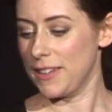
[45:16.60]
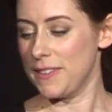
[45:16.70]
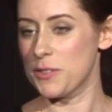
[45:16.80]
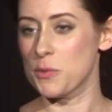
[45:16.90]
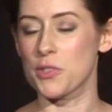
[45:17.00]

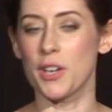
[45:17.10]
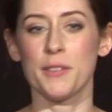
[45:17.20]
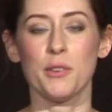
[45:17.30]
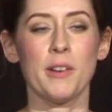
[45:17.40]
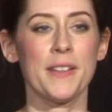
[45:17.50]
this was
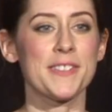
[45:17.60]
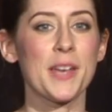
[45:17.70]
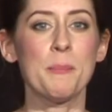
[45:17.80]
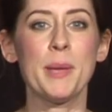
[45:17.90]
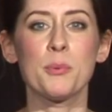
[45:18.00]
kind of around the
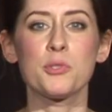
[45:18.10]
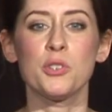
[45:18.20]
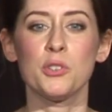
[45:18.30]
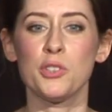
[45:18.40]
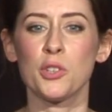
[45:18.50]
time people
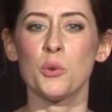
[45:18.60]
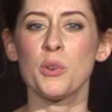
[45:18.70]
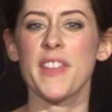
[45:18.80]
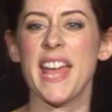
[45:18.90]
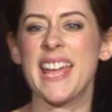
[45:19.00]
took
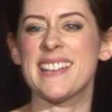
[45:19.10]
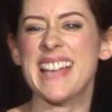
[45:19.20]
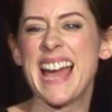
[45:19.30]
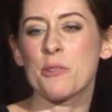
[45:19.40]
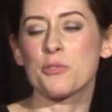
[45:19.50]
all of their
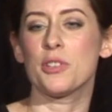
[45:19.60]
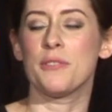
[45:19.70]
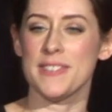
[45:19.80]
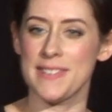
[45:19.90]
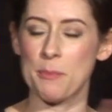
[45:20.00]
eggs out
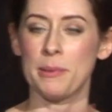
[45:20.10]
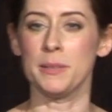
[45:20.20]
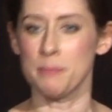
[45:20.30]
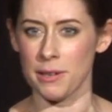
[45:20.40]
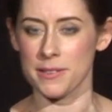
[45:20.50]
of the
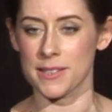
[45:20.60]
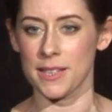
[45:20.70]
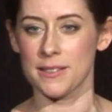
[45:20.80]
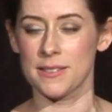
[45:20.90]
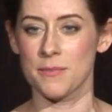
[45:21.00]
Zeppelin
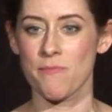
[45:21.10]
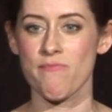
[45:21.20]
basket,